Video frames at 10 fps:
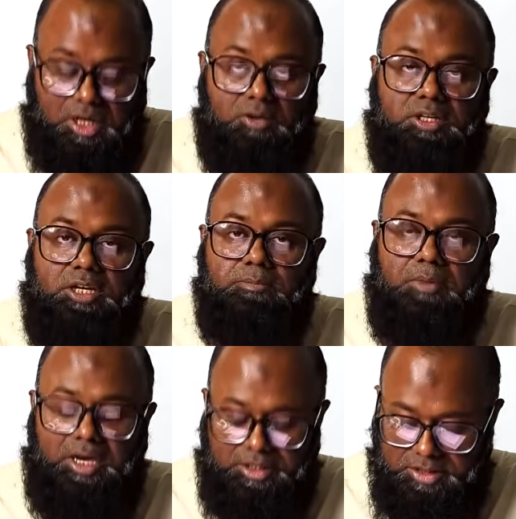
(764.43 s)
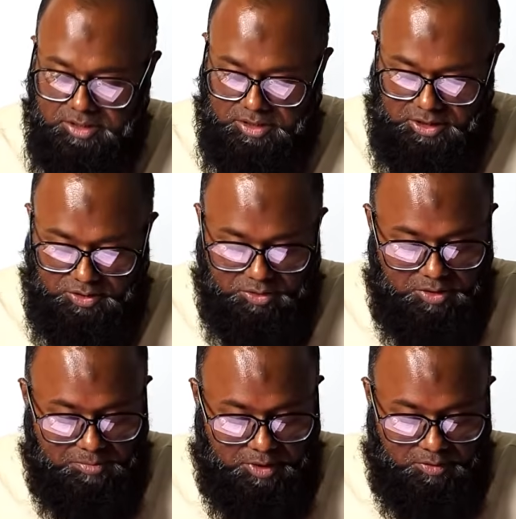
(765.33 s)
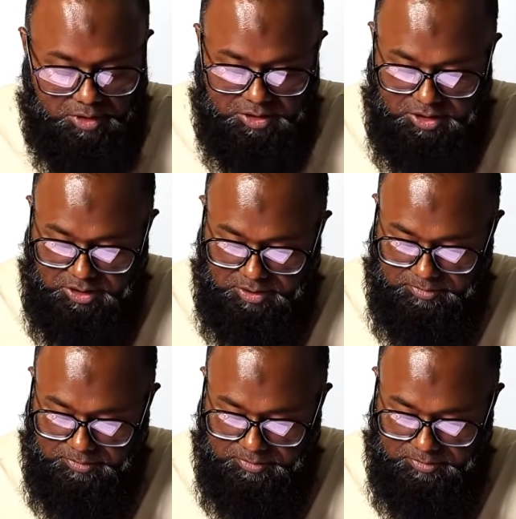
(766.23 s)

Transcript: I'll get minus e to the power t